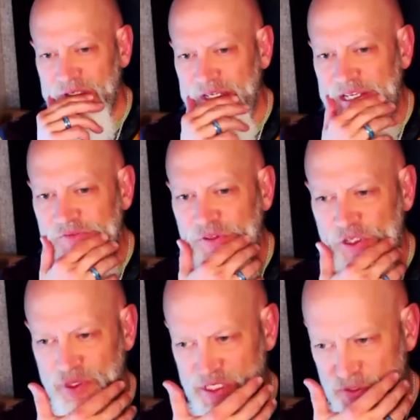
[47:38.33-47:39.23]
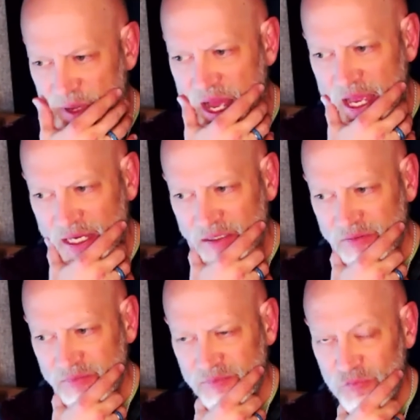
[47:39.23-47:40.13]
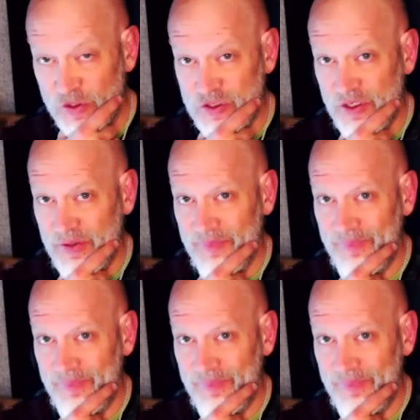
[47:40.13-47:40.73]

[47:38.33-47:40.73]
influenced by Munster.